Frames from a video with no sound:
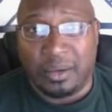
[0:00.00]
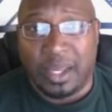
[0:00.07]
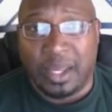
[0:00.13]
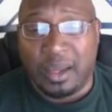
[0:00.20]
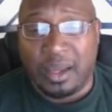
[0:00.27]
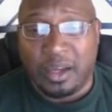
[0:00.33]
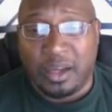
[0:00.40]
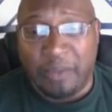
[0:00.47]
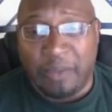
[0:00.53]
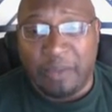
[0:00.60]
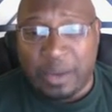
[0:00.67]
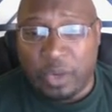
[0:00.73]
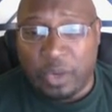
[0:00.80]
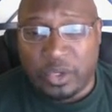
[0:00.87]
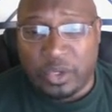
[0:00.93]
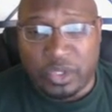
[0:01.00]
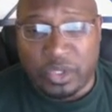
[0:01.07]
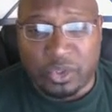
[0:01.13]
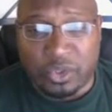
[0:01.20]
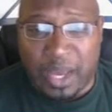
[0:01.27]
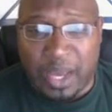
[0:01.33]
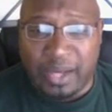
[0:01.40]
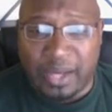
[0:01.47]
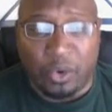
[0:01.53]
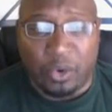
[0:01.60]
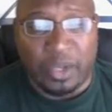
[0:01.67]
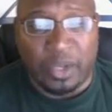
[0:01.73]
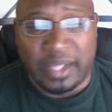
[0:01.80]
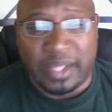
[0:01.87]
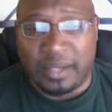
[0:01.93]
Okay? No matter what, you should try to
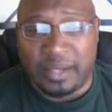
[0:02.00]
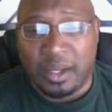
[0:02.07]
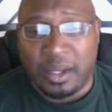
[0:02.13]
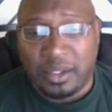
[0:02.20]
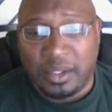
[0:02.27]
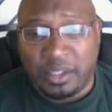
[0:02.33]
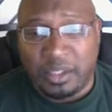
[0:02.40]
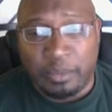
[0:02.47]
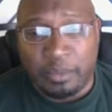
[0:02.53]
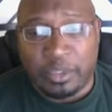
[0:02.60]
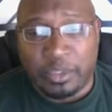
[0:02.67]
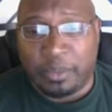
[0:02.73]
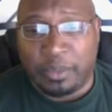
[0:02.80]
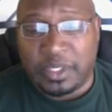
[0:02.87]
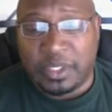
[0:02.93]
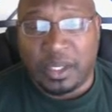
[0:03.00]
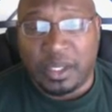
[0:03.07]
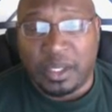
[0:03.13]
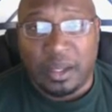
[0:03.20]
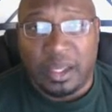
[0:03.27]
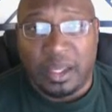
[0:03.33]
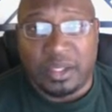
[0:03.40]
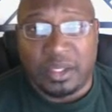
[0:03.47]
hold on that gym membership is,